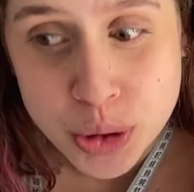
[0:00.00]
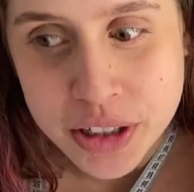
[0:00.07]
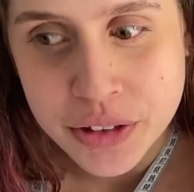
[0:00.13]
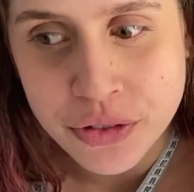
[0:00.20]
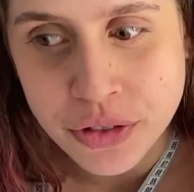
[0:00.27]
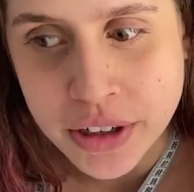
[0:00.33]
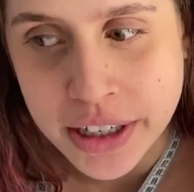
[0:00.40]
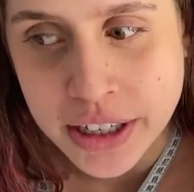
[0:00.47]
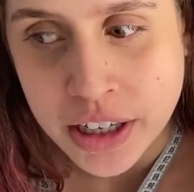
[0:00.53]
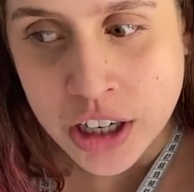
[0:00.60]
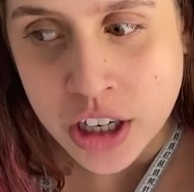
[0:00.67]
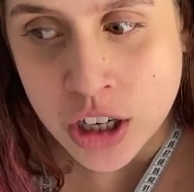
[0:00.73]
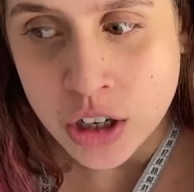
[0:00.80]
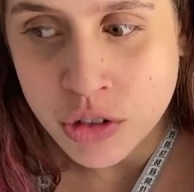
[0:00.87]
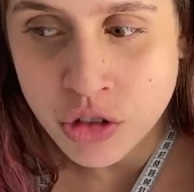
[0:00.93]
different
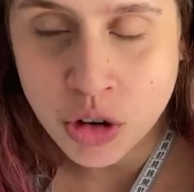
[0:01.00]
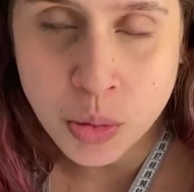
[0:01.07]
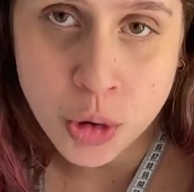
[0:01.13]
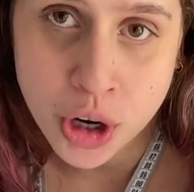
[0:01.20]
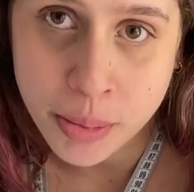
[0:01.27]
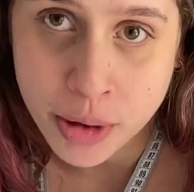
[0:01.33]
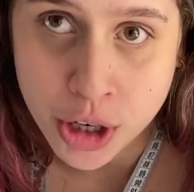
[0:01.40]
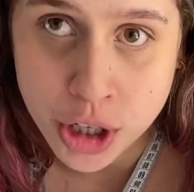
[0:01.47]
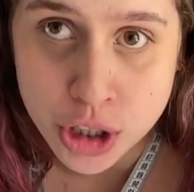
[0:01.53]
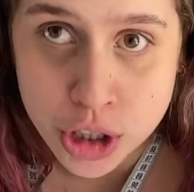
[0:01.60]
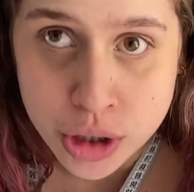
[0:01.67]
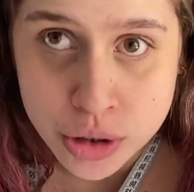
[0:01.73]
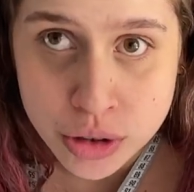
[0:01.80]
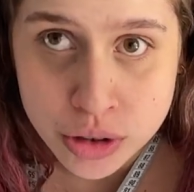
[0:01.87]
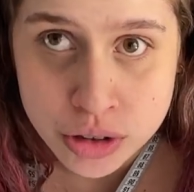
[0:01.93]
from what I'm going to
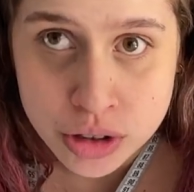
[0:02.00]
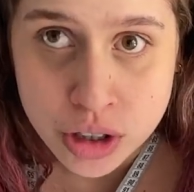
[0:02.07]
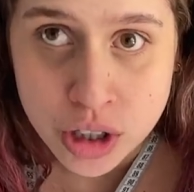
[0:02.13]
use.